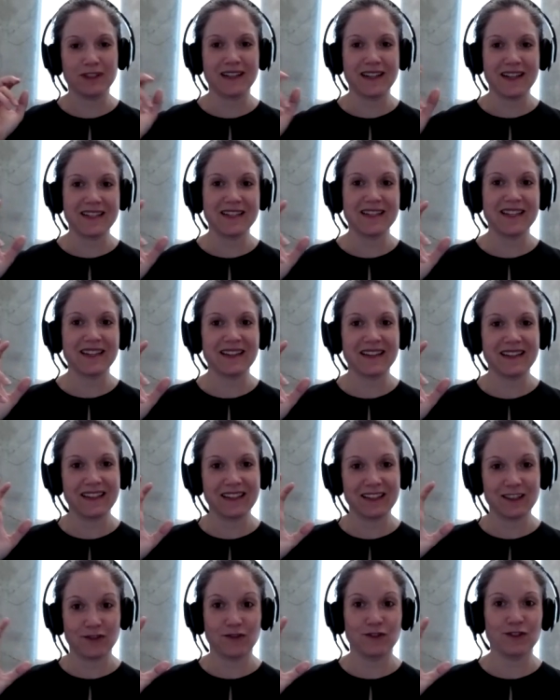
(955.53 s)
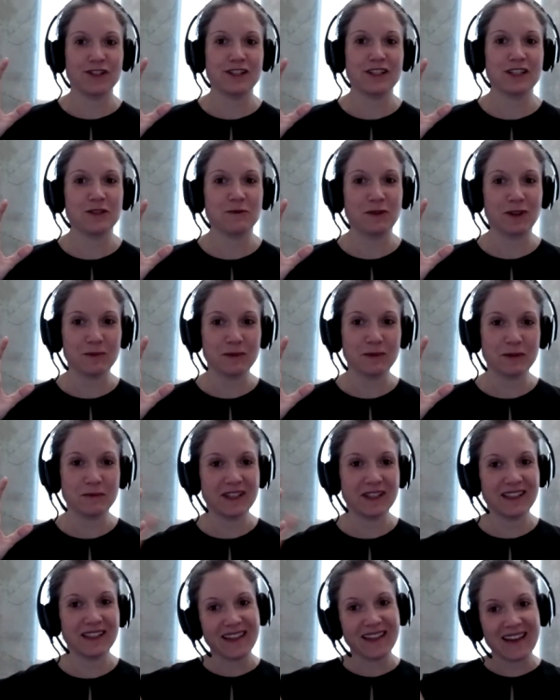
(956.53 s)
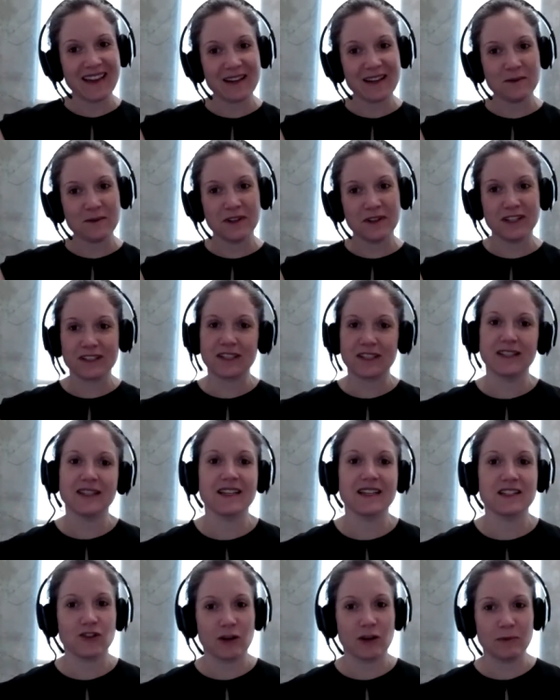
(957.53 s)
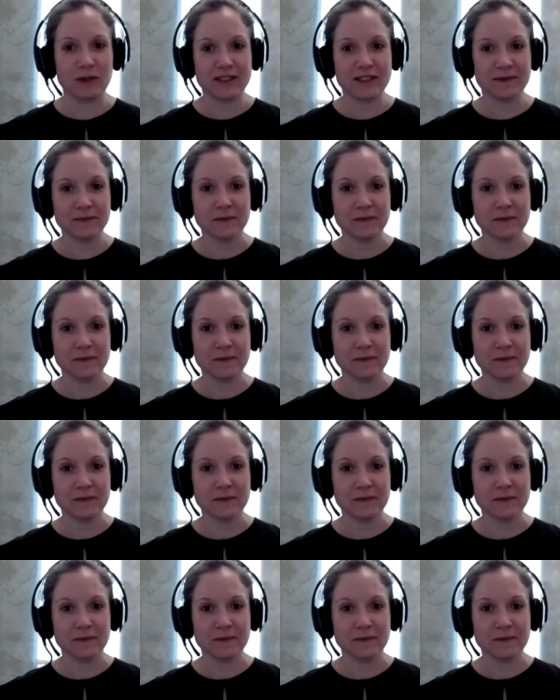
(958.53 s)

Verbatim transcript: an idea and get the first experiment and be like, "Yay, it worked," and then drop it.